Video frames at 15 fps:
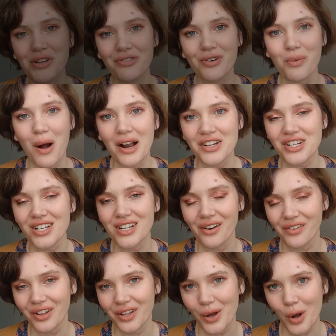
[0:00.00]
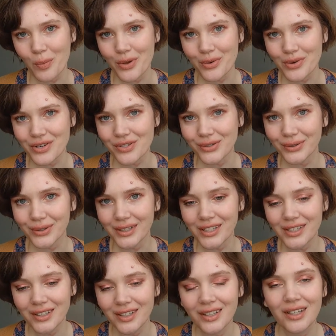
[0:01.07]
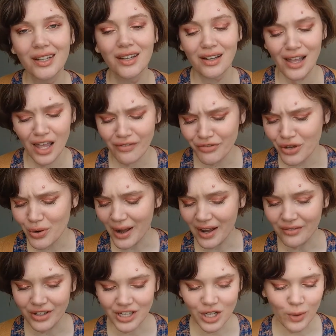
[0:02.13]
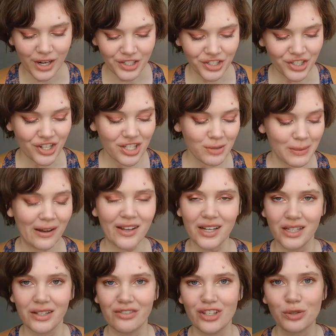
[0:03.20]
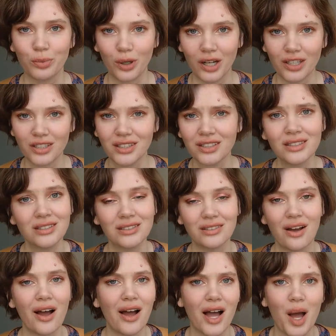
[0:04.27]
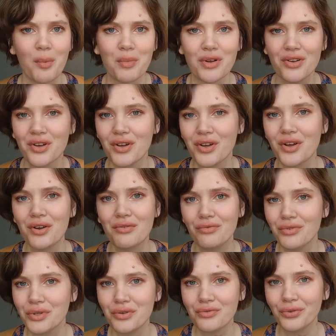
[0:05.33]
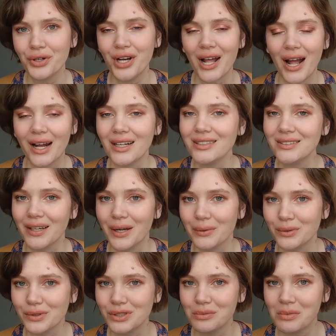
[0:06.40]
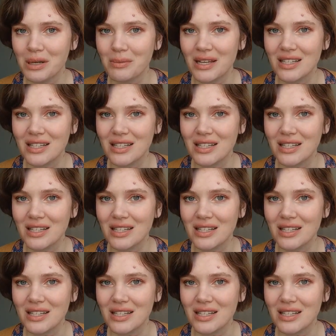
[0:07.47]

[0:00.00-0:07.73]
much for watching. I really hope you enjoyed. If you have any questions about any of these products, um, feel free to ask. I will do my